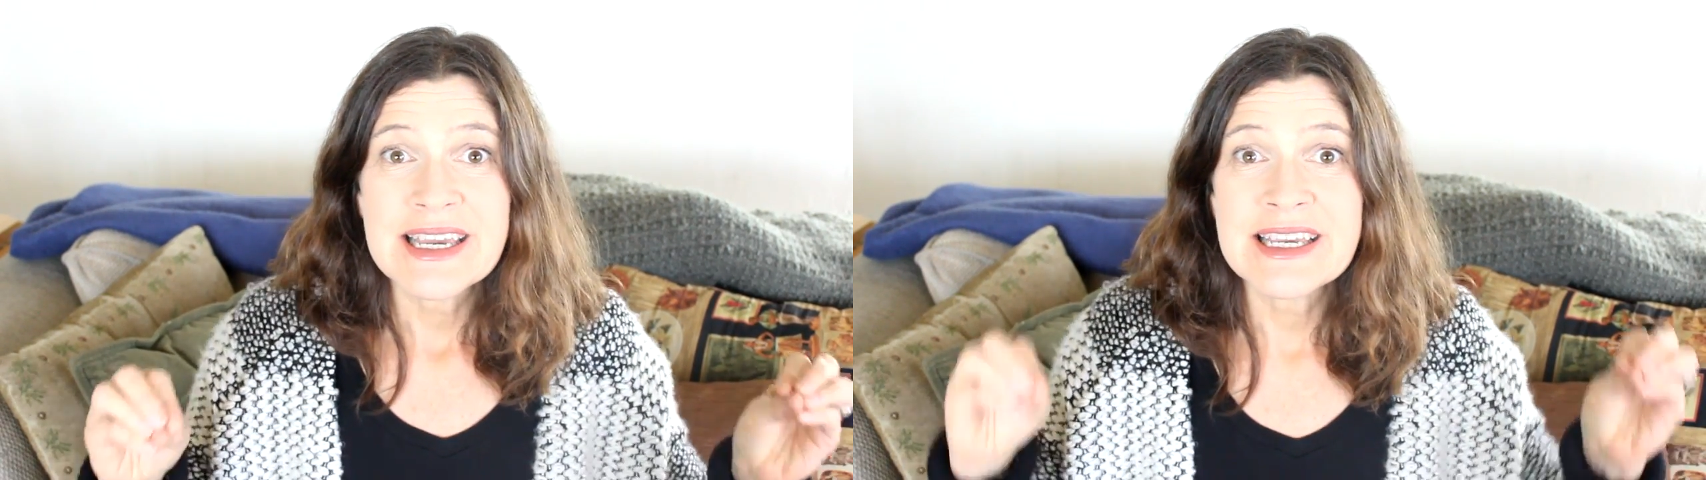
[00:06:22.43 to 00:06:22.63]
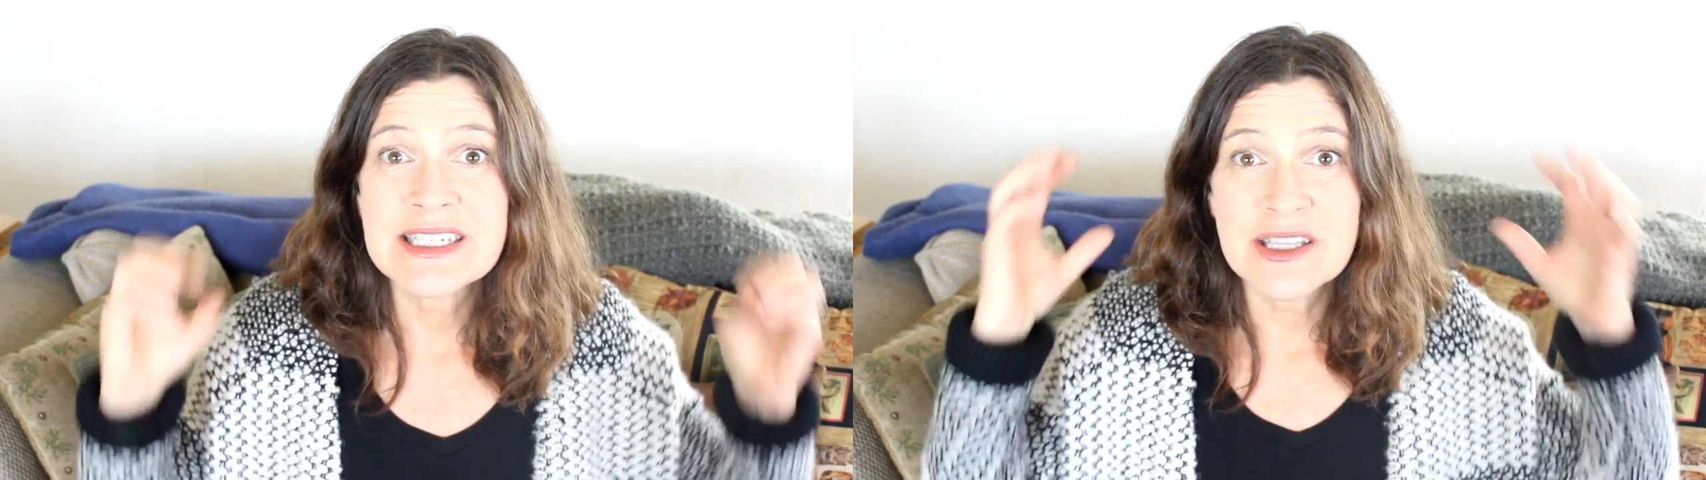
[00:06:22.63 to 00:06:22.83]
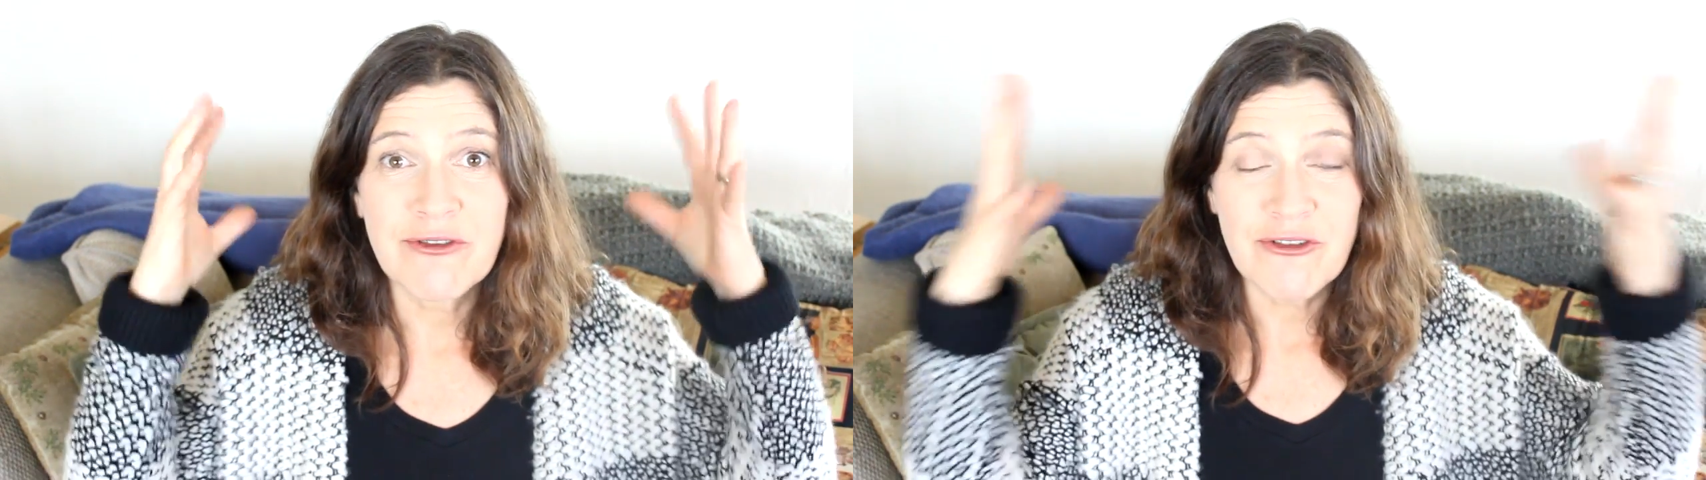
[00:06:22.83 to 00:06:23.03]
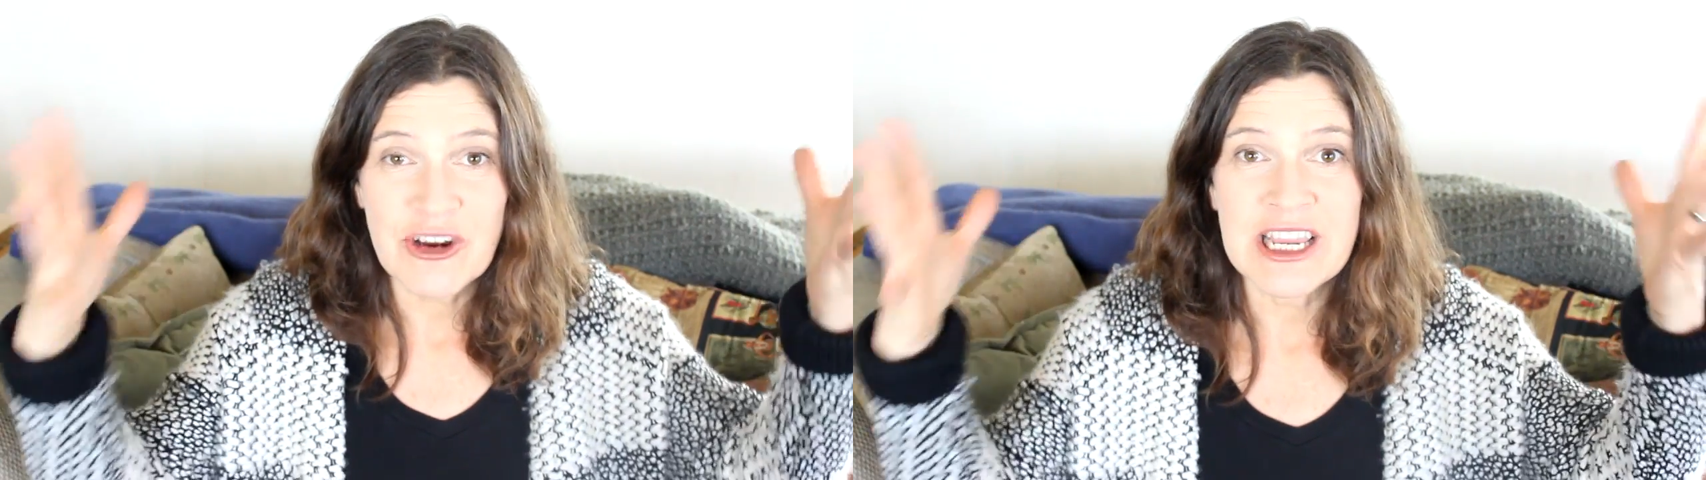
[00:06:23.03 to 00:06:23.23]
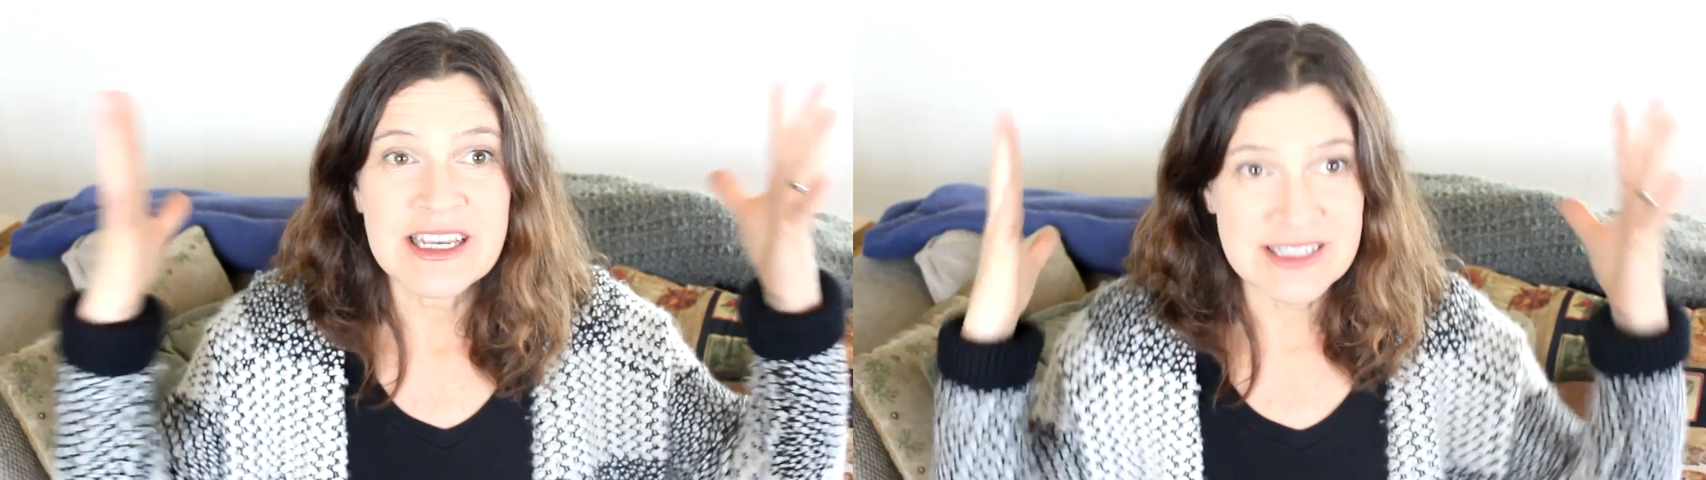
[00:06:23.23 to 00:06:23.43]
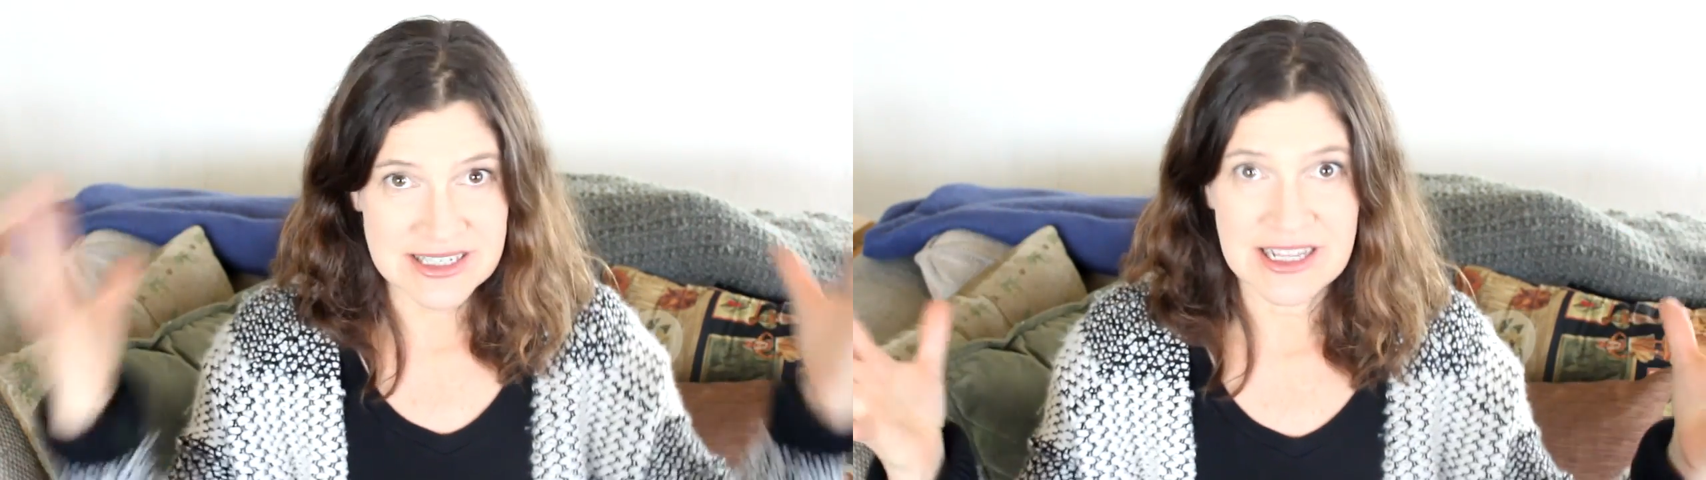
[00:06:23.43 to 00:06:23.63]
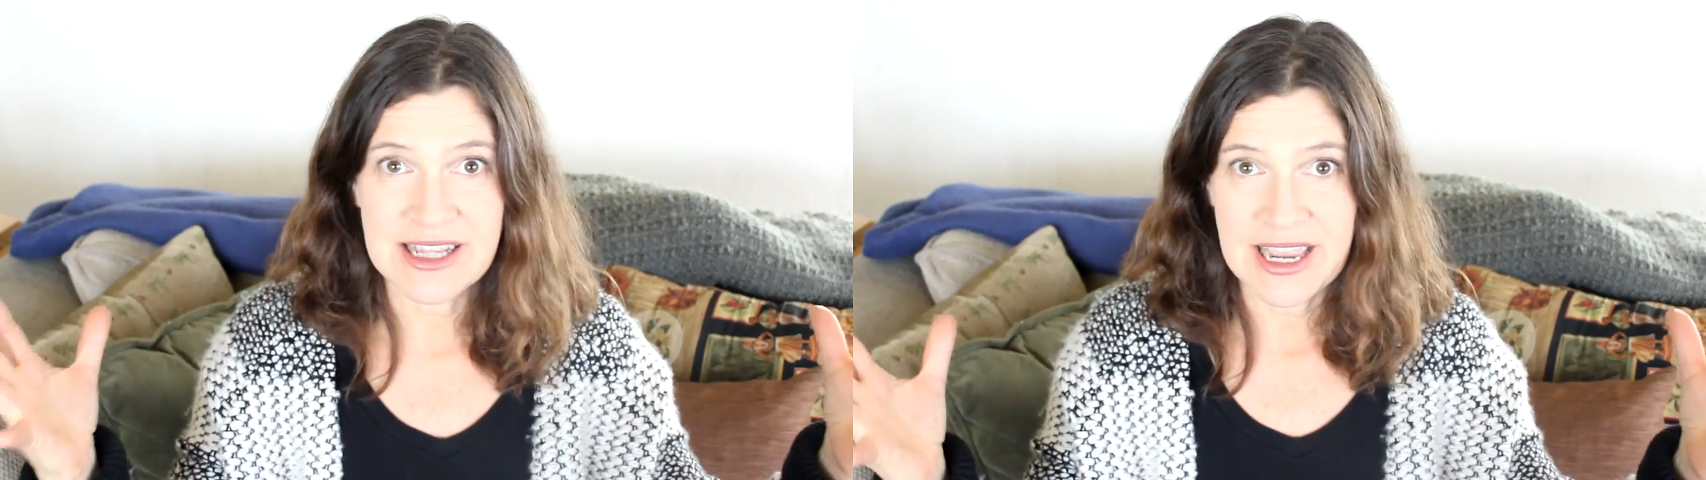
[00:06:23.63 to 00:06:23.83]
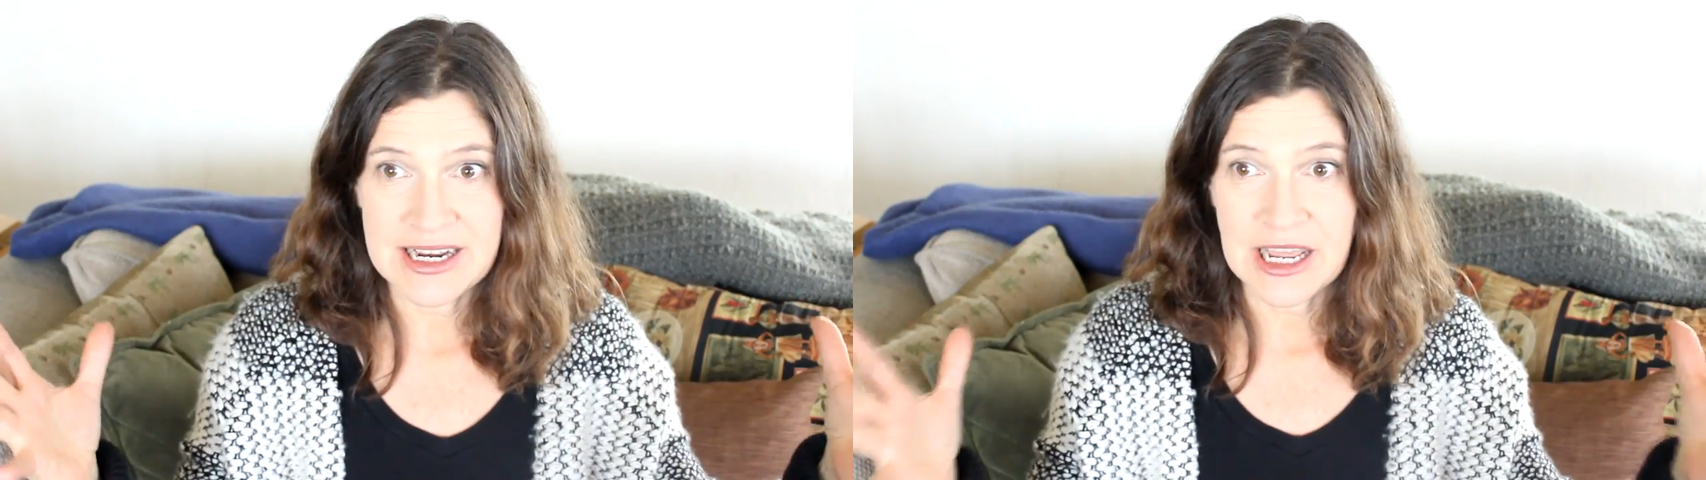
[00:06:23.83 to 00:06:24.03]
is the free sunlight.